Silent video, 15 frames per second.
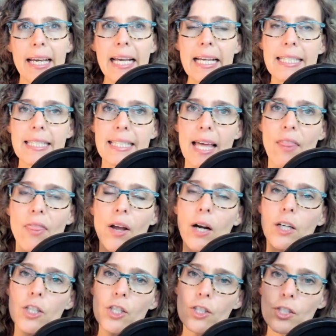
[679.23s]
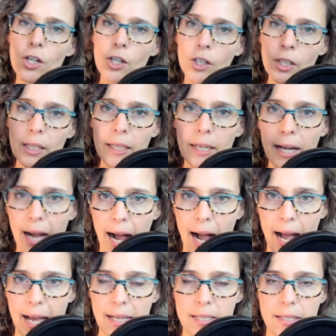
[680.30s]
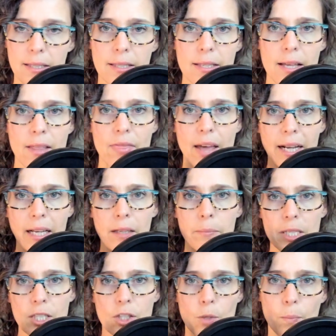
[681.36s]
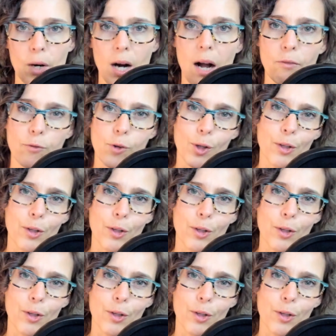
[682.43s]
It's that there are certain guides that can be super helpful.